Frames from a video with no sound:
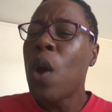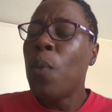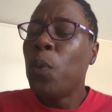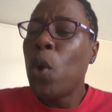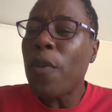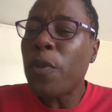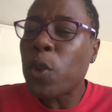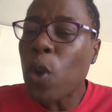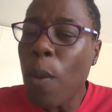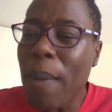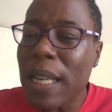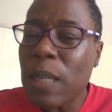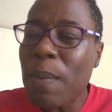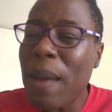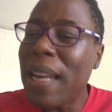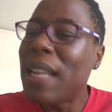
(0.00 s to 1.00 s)
You have so
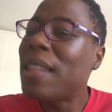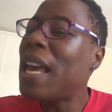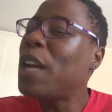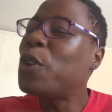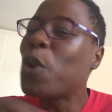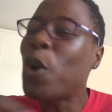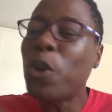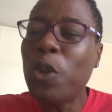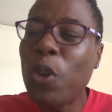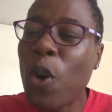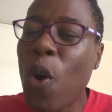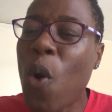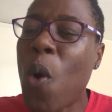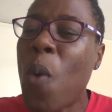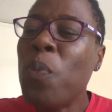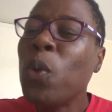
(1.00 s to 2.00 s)
much money. They don't
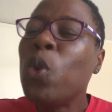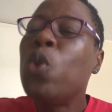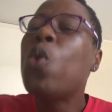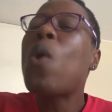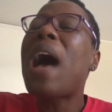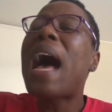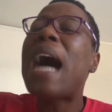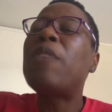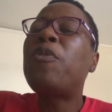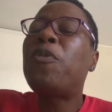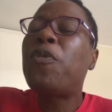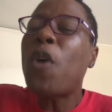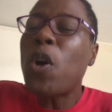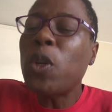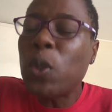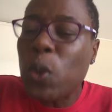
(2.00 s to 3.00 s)
know. You are
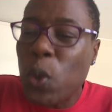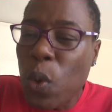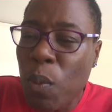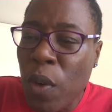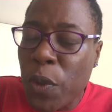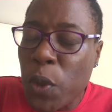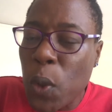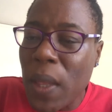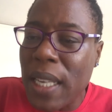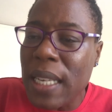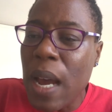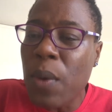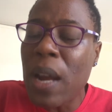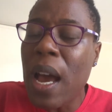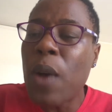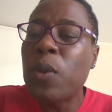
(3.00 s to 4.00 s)
forced to move to the
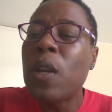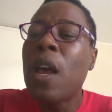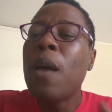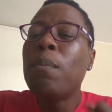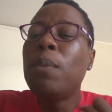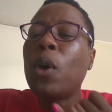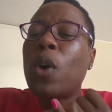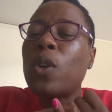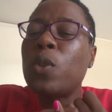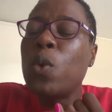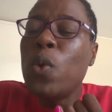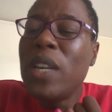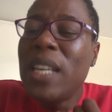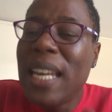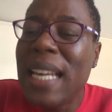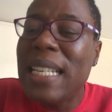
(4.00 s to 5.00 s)
townhouse because
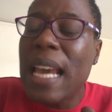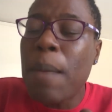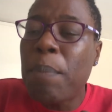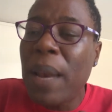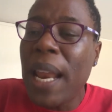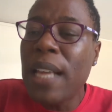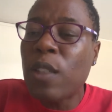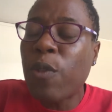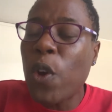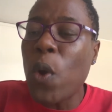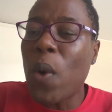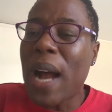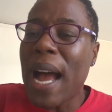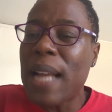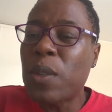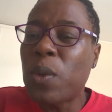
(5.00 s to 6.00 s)
you need a place for your
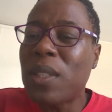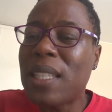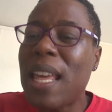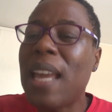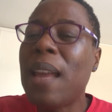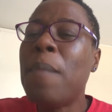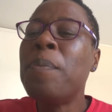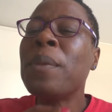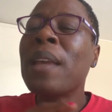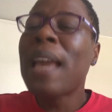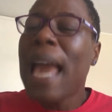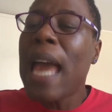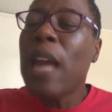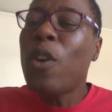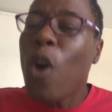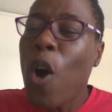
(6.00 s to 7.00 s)
car to stay.
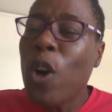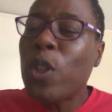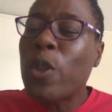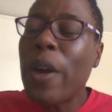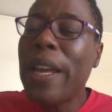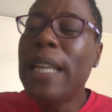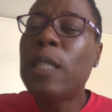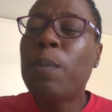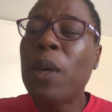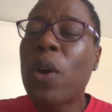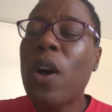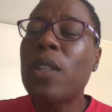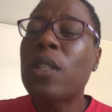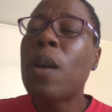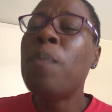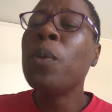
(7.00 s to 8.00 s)
And also is
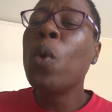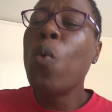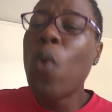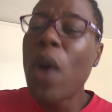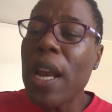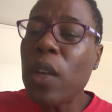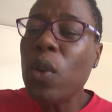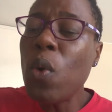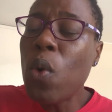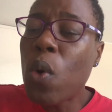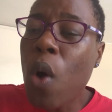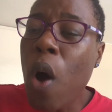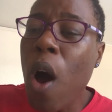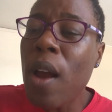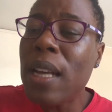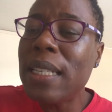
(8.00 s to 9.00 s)
because when you
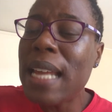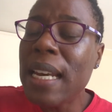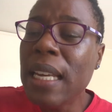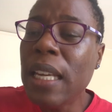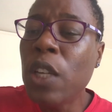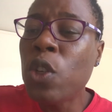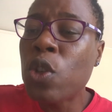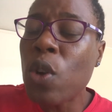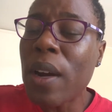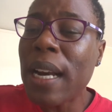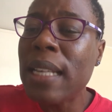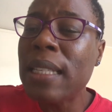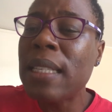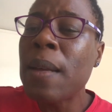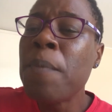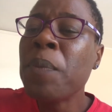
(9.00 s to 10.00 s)
called an
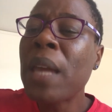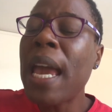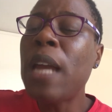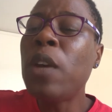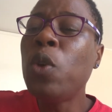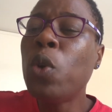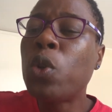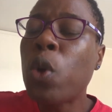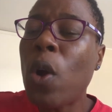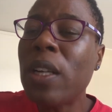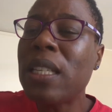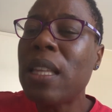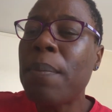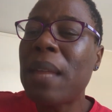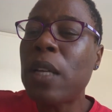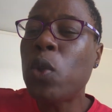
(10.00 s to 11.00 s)
insurance and you
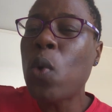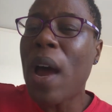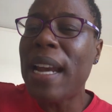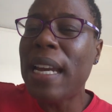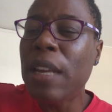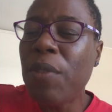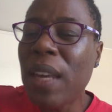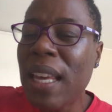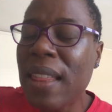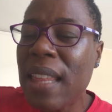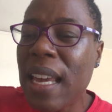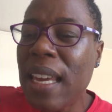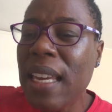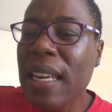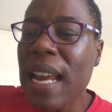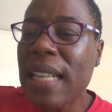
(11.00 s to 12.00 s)
told them that you are living in
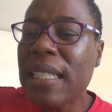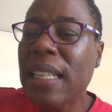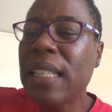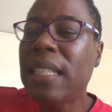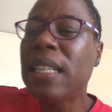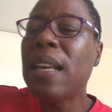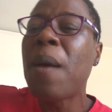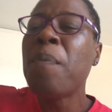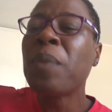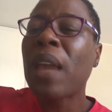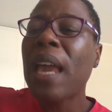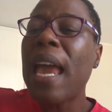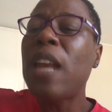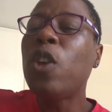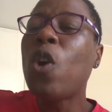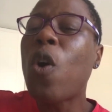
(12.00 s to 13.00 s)
the inner city
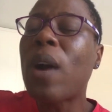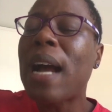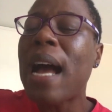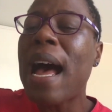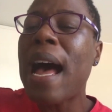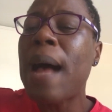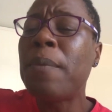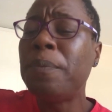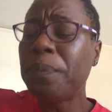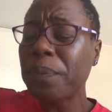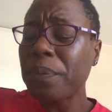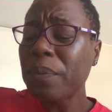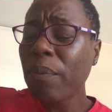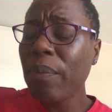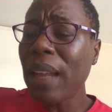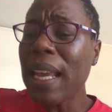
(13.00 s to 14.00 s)
and your car
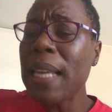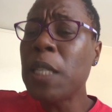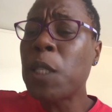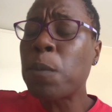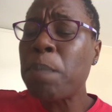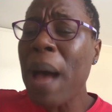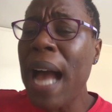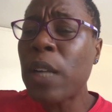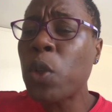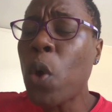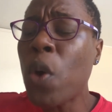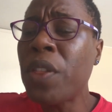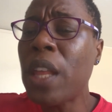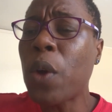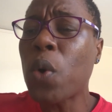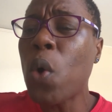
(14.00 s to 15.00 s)
is parked
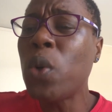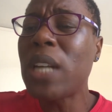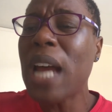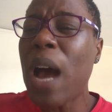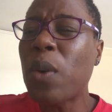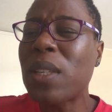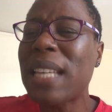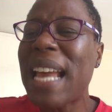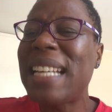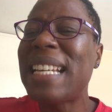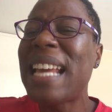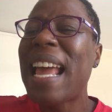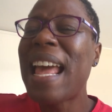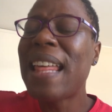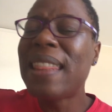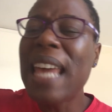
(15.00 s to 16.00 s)
on the road outside,
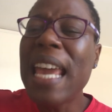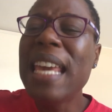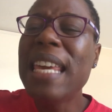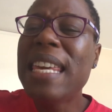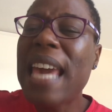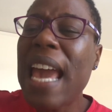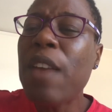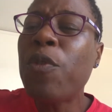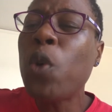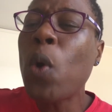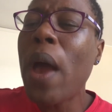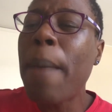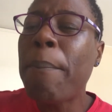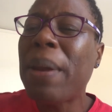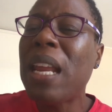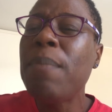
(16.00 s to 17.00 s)
they gave you
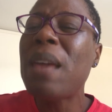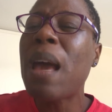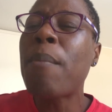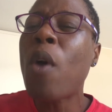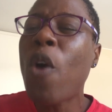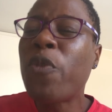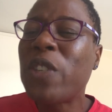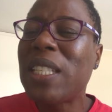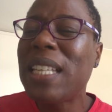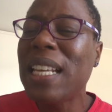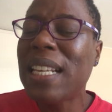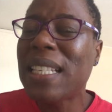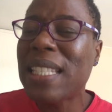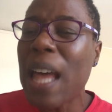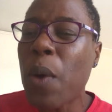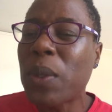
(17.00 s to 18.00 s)
a premium of
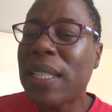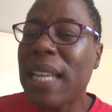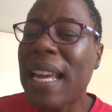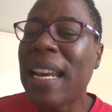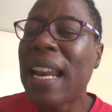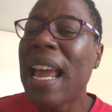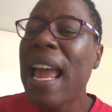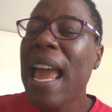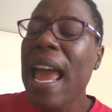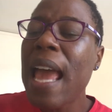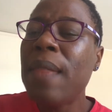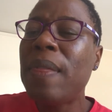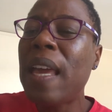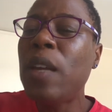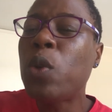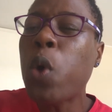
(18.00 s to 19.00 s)
6,000,
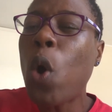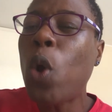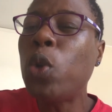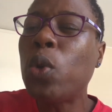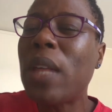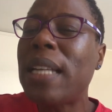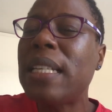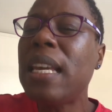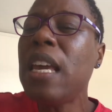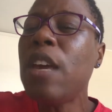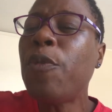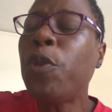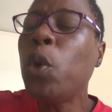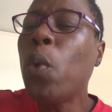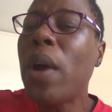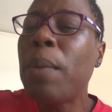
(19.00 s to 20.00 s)
and they told you that
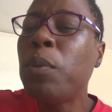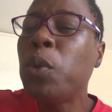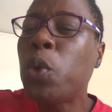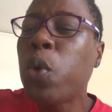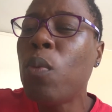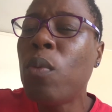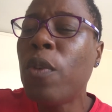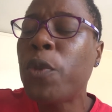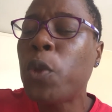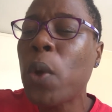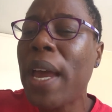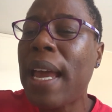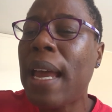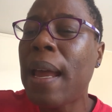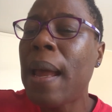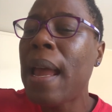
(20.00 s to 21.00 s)
if you were to move
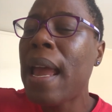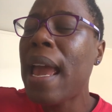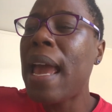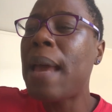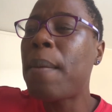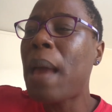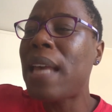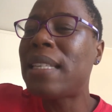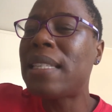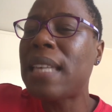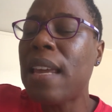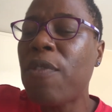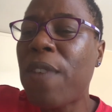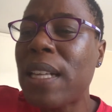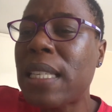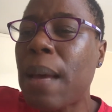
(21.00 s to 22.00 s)
to a
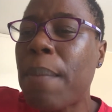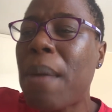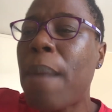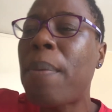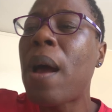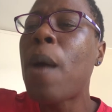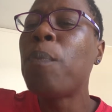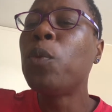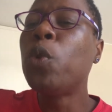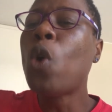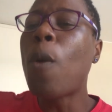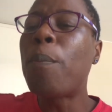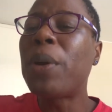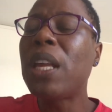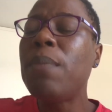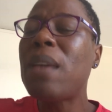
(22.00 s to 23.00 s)
safer suburb, your
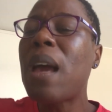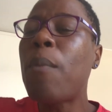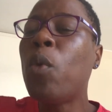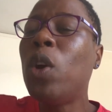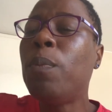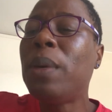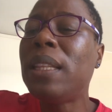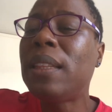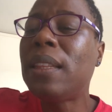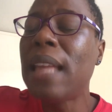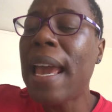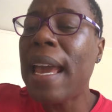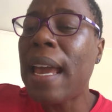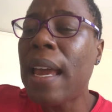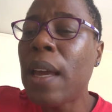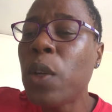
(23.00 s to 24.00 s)
premium will be
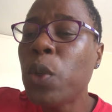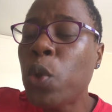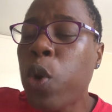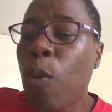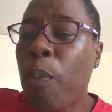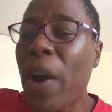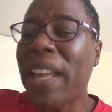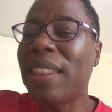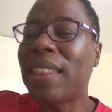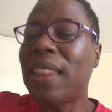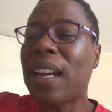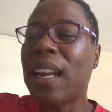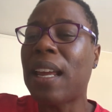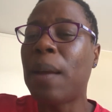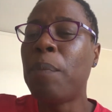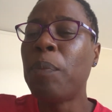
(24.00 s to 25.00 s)

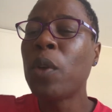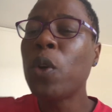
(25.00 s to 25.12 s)
2.3.